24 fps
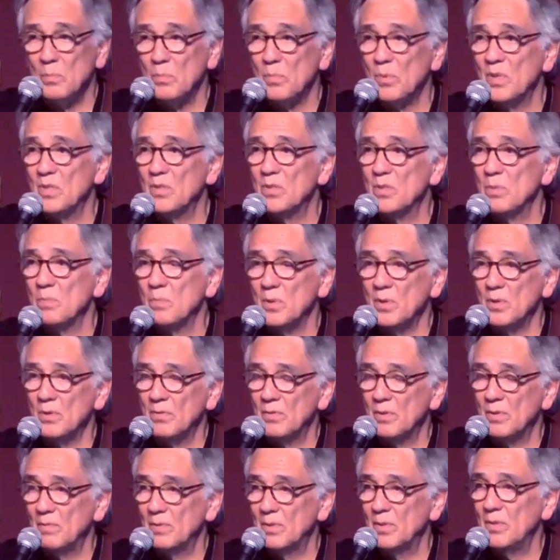principle
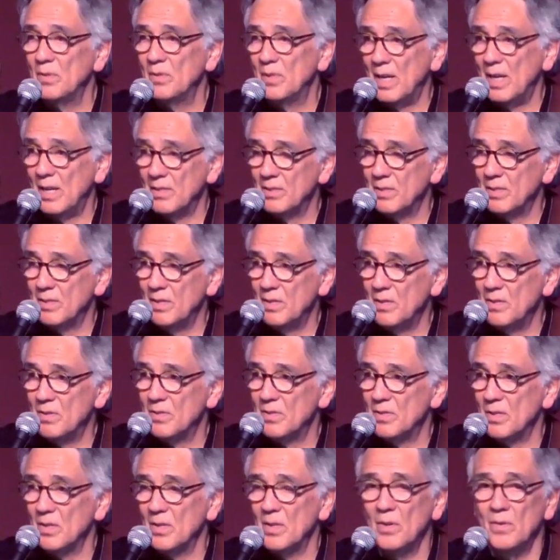from 2,000 years
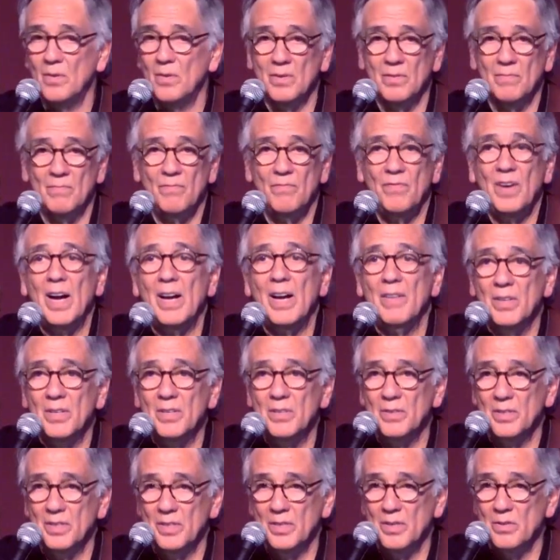ago or
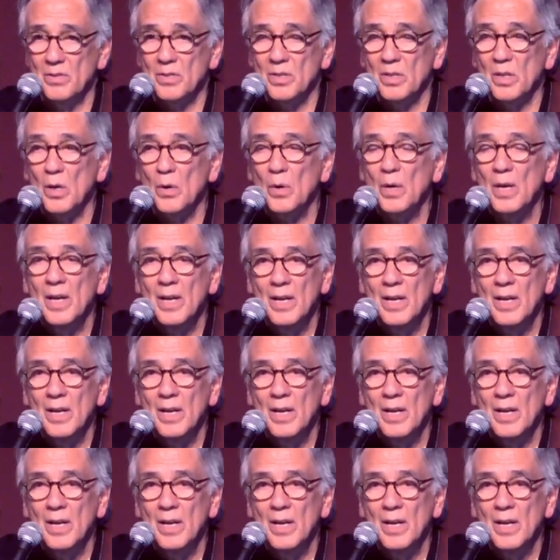500 years ago.